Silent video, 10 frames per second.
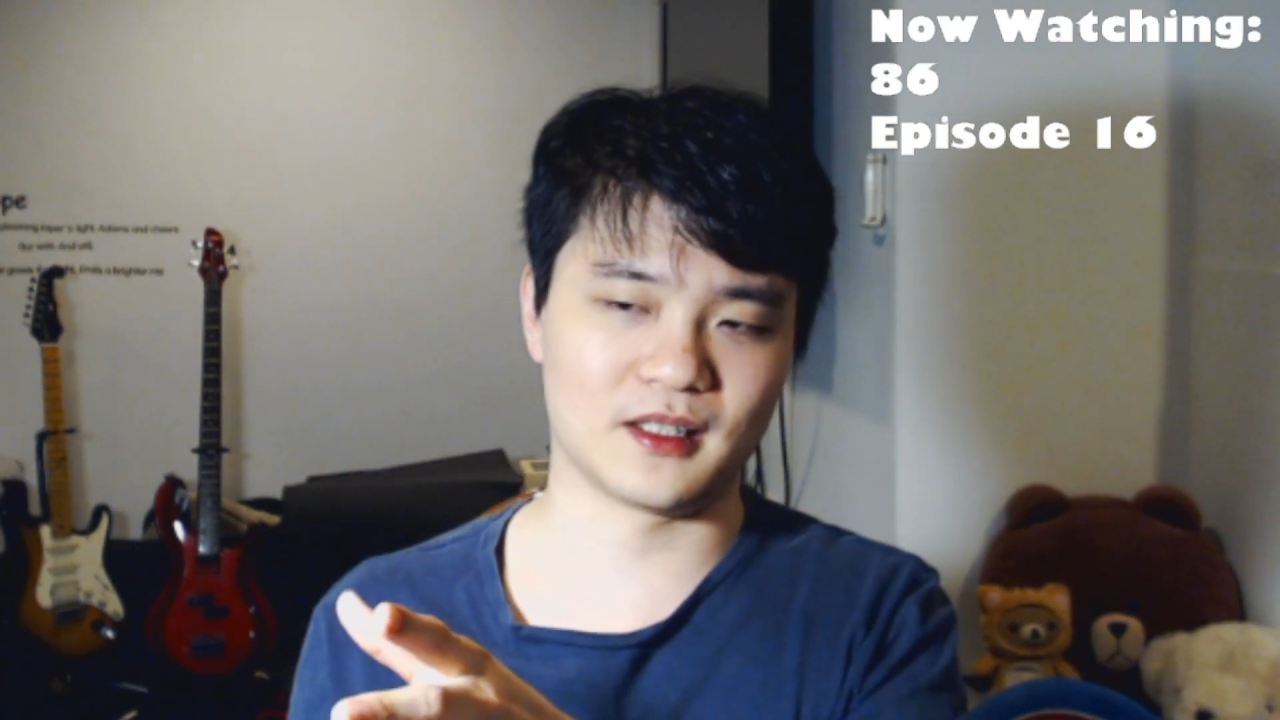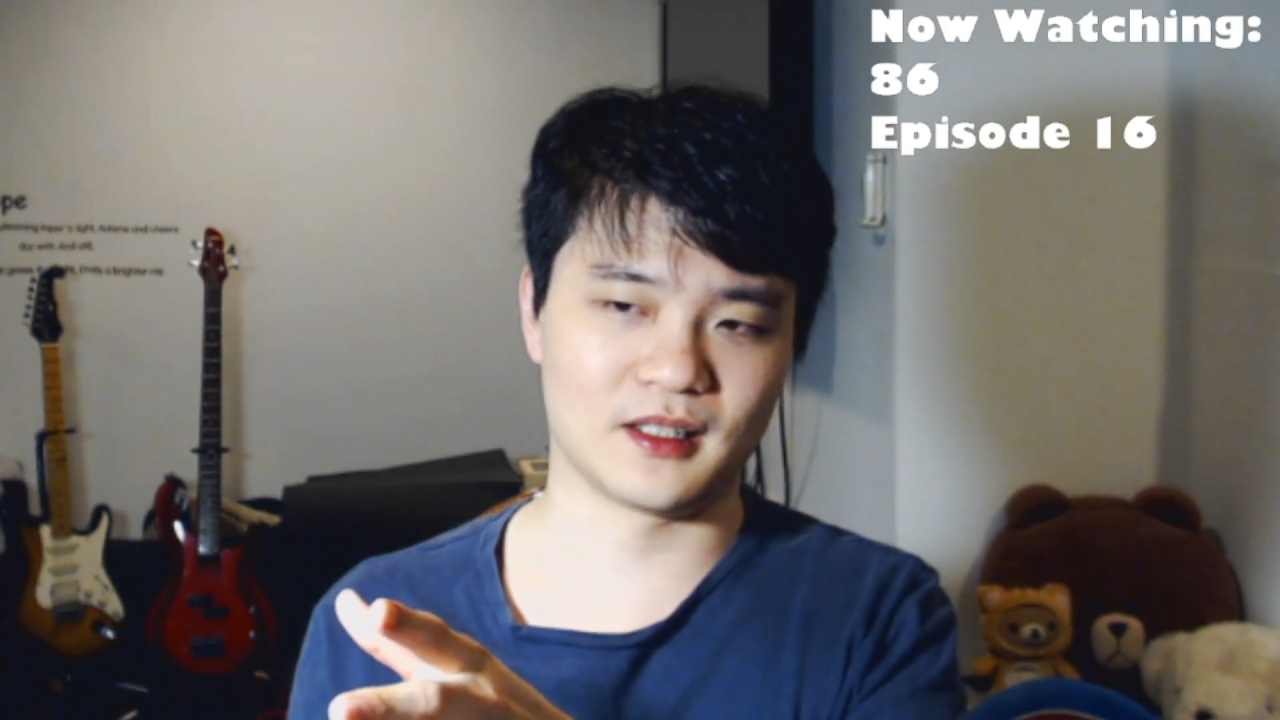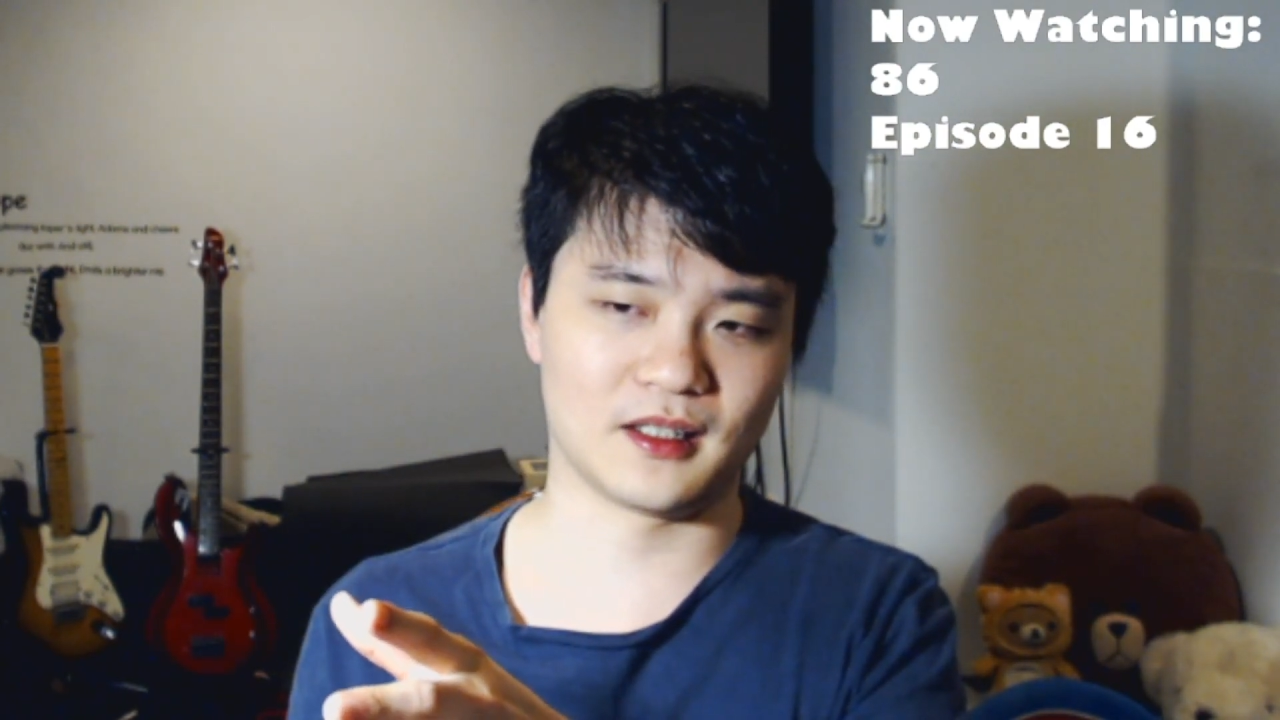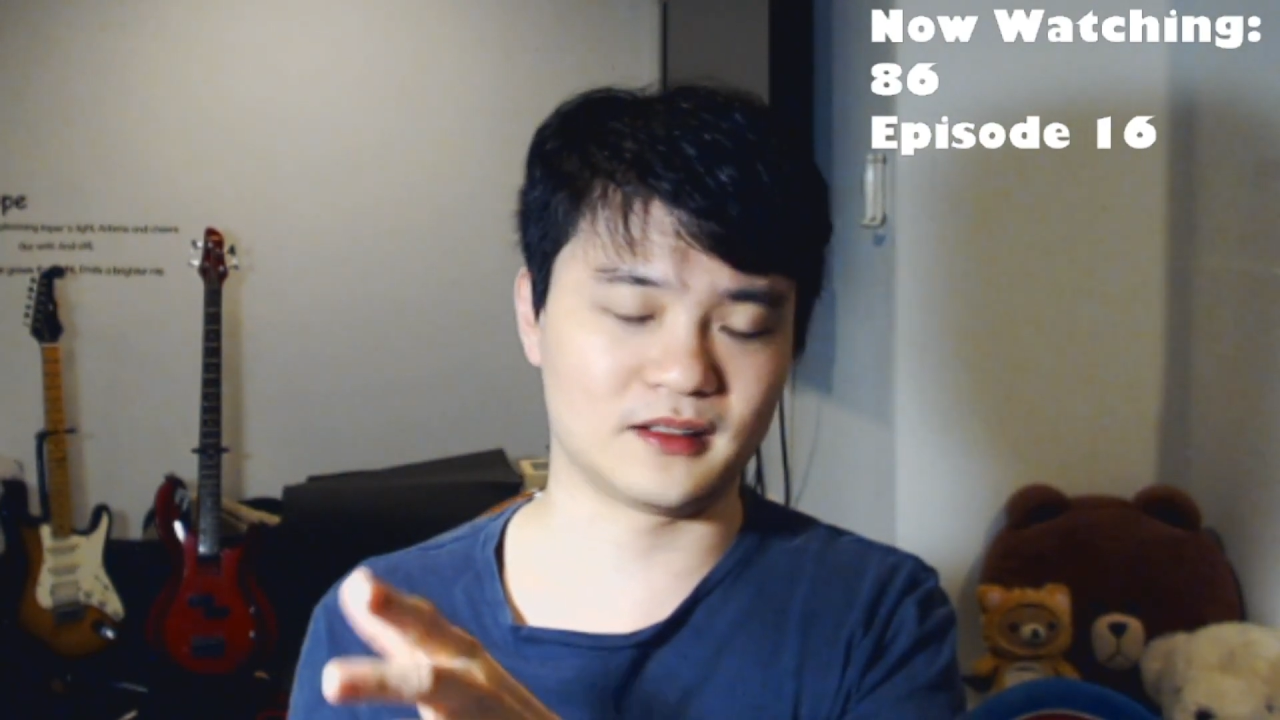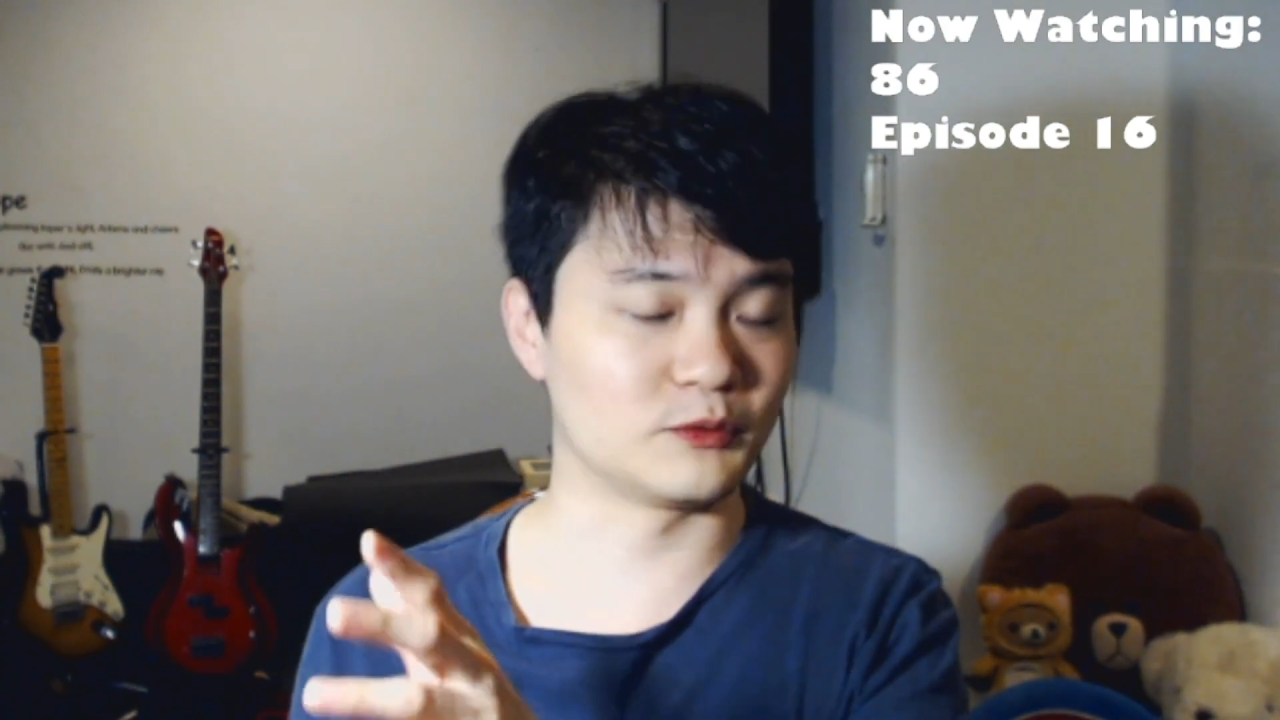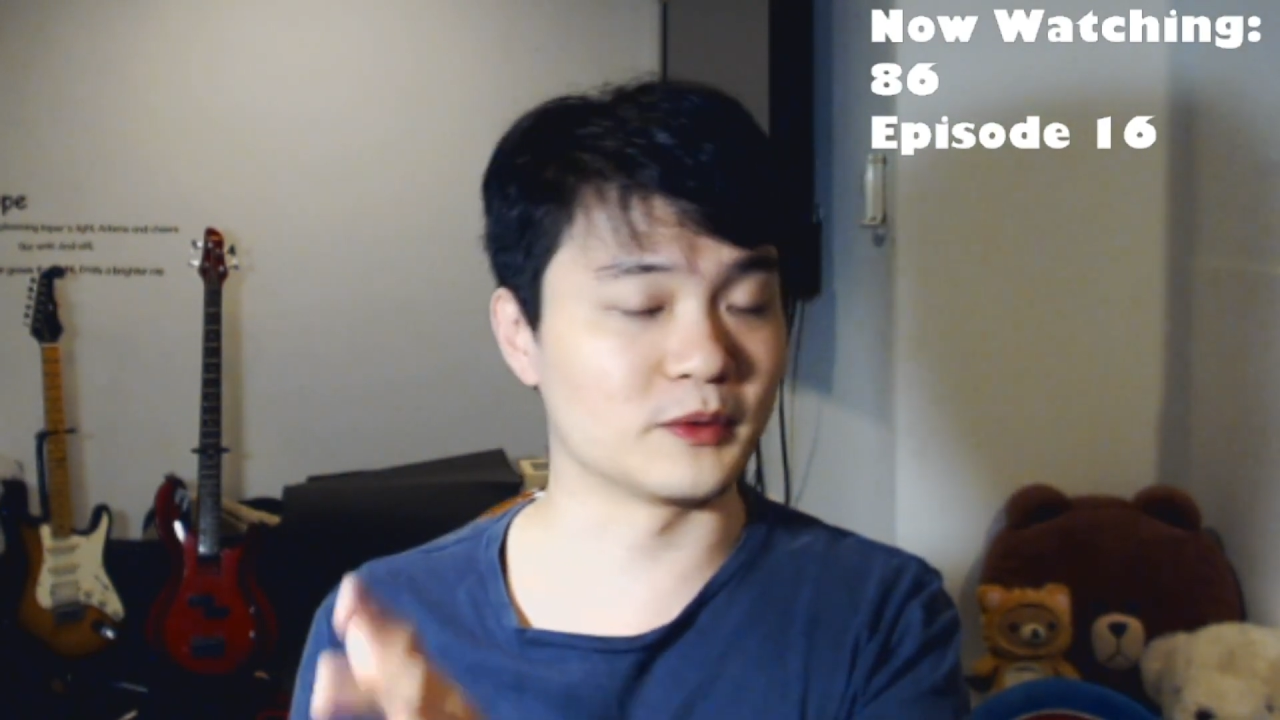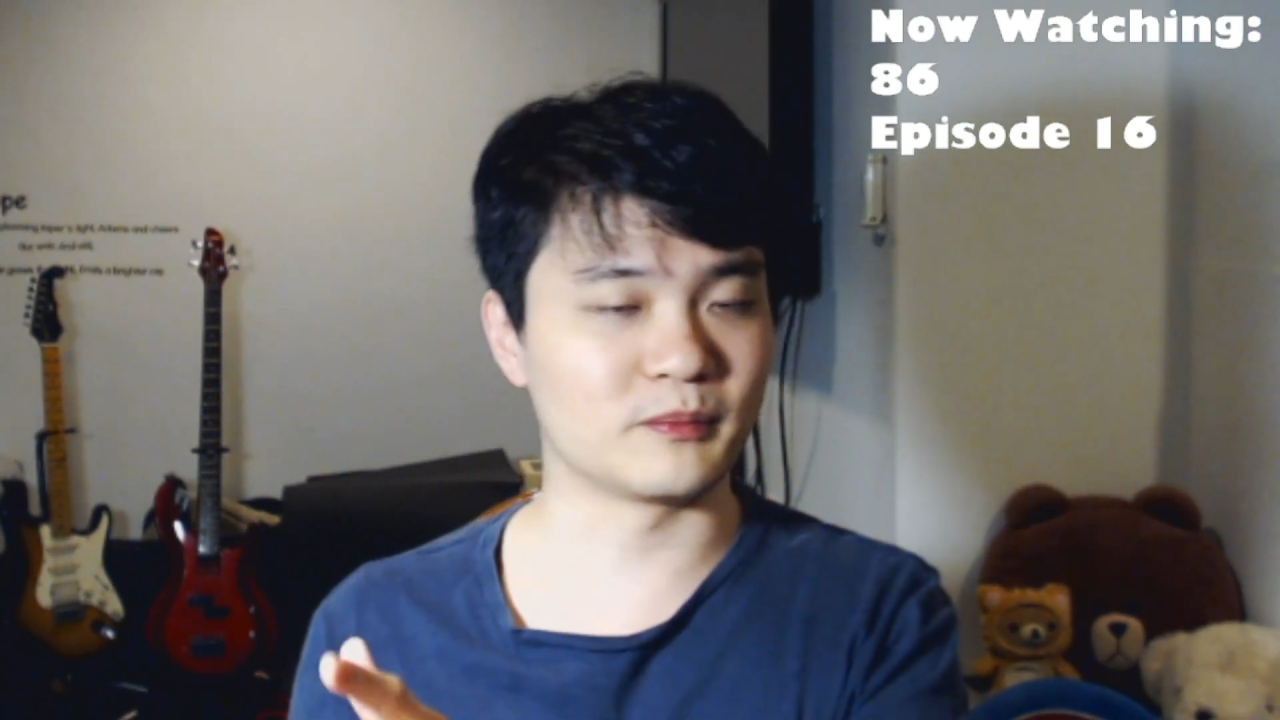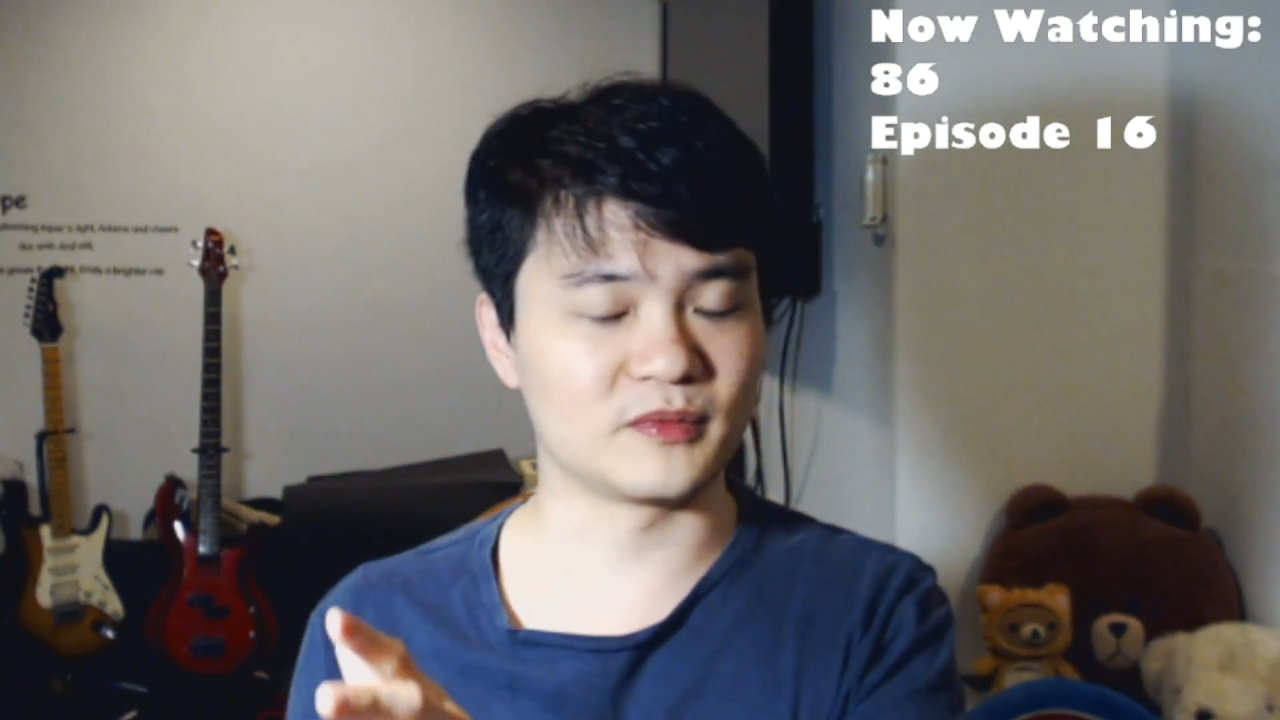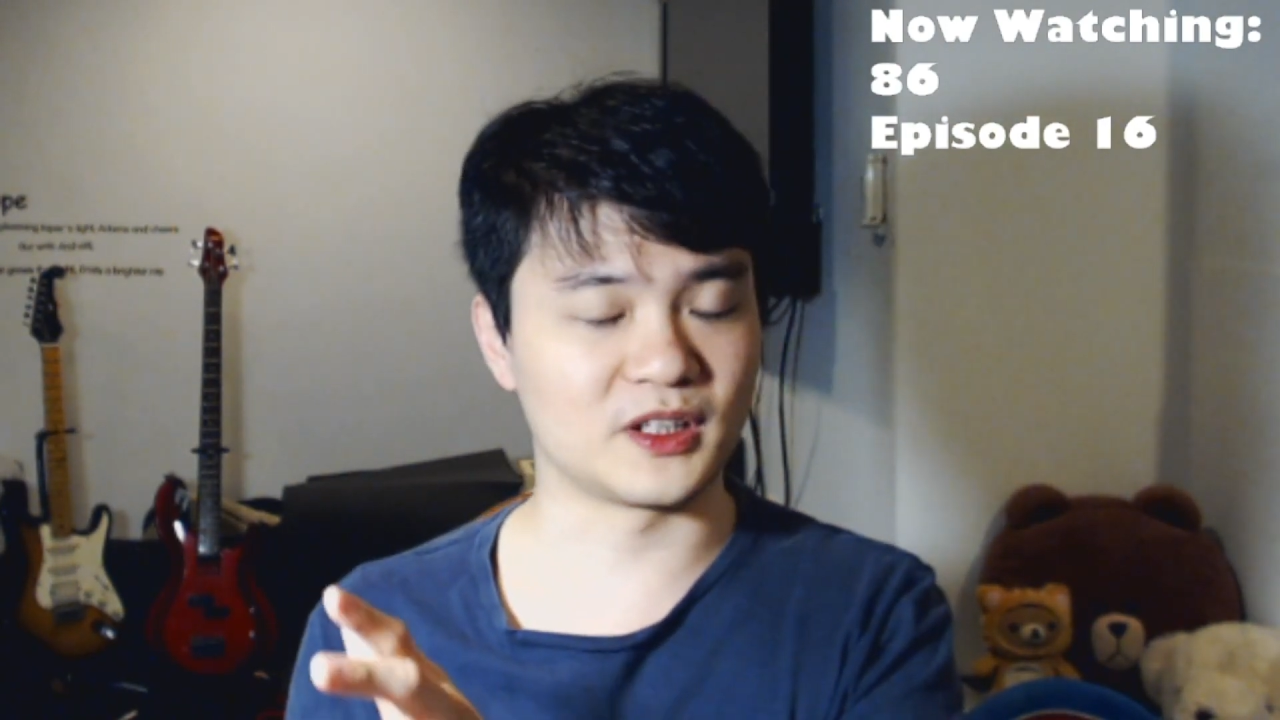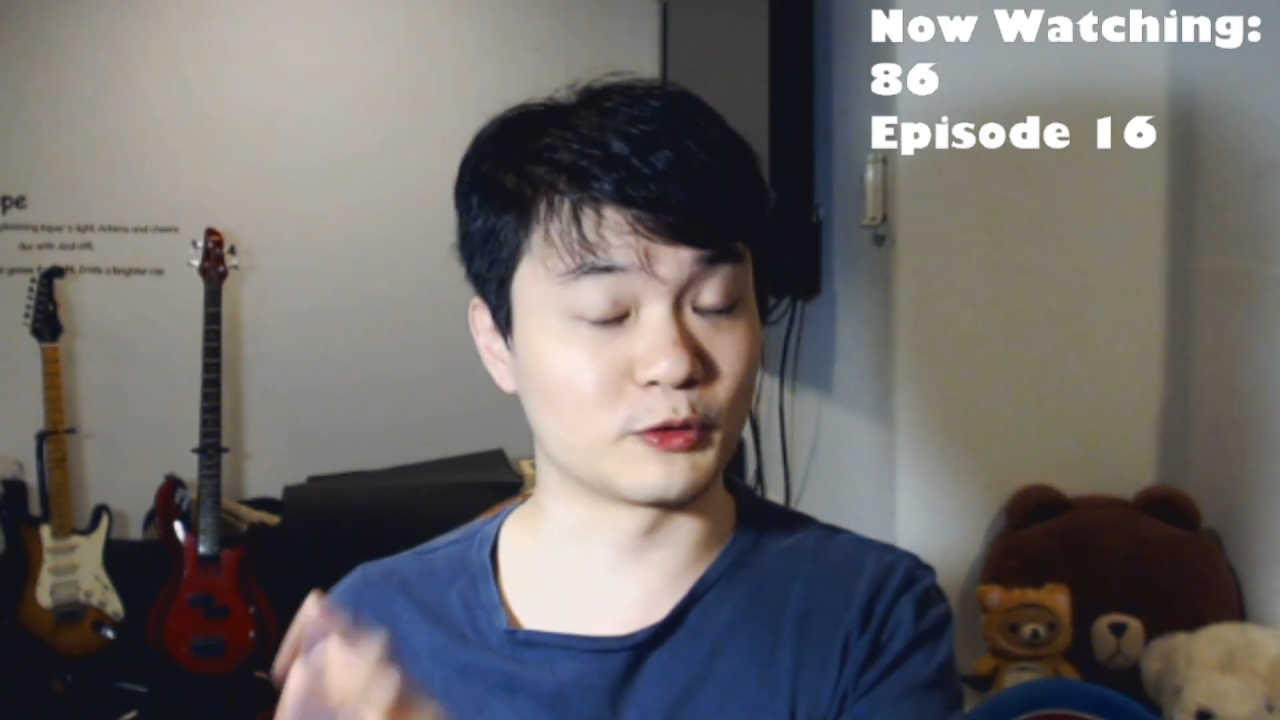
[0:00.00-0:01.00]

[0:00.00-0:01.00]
the